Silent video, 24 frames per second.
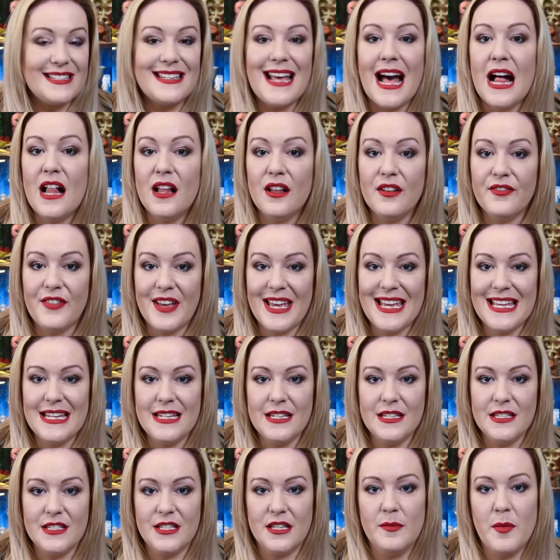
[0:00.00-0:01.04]
delve
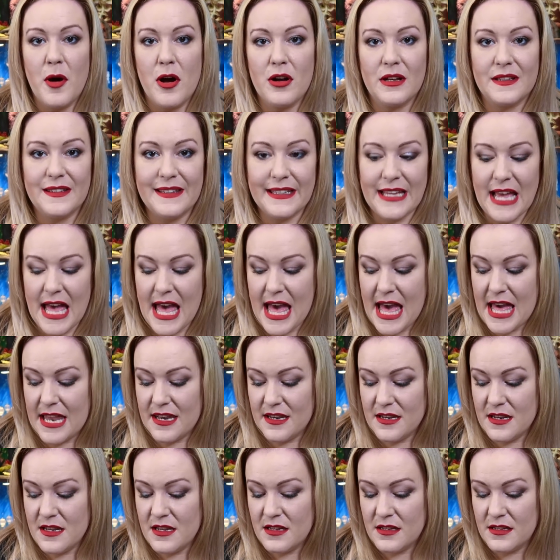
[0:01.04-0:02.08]
into the box
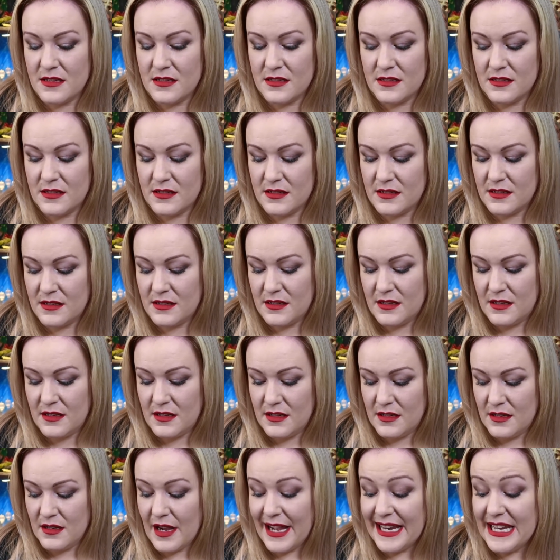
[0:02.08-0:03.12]
again.
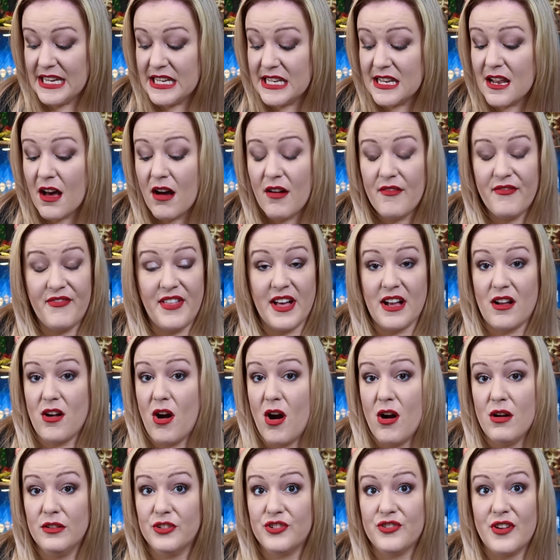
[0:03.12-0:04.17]
I love that
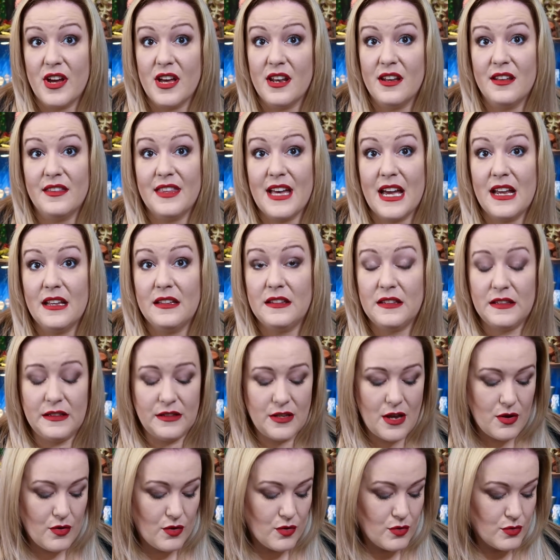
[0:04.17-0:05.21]
cauldron. That is
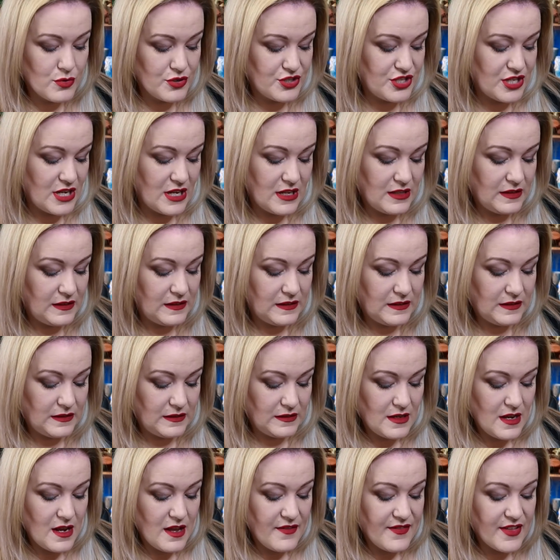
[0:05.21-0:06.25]
so gorgeous.
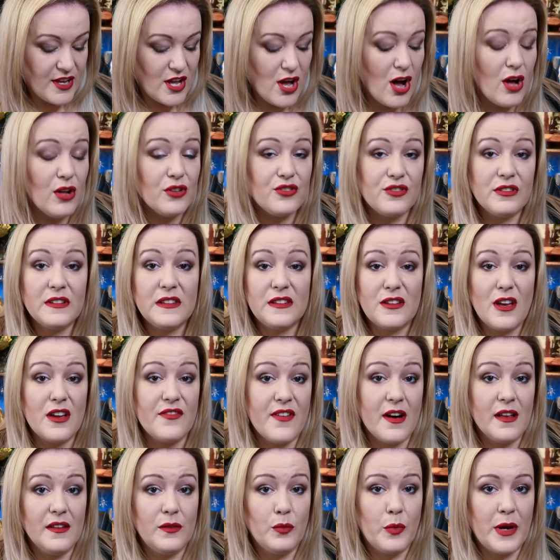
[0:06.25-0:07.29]
The cauldron so
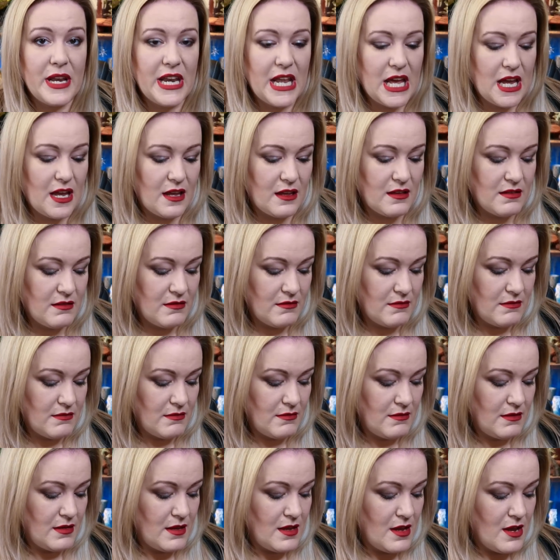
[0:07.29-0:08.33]
far is winning.
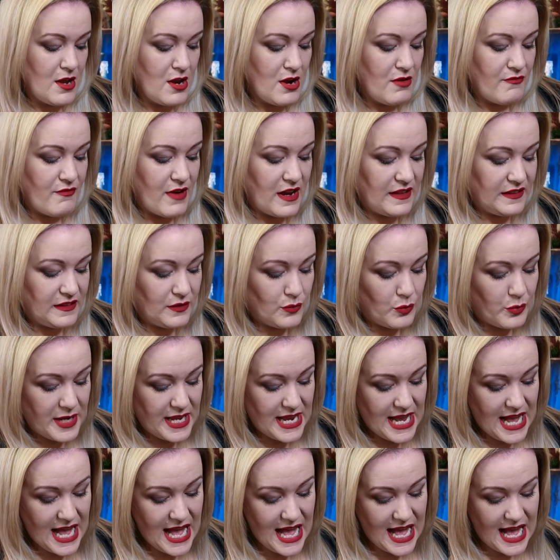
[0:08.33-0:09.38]
Right, so
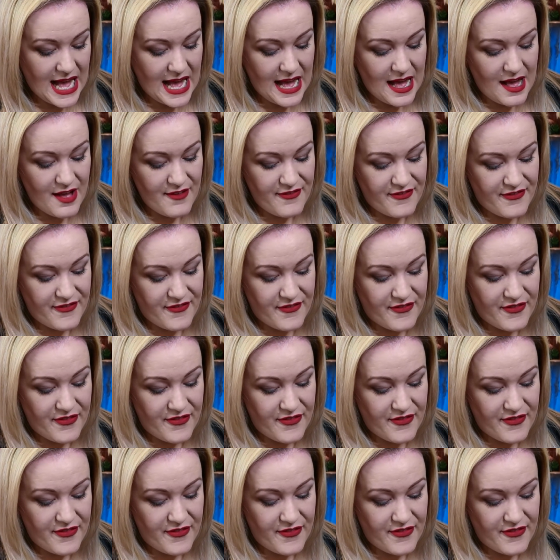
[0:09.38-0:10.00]
we have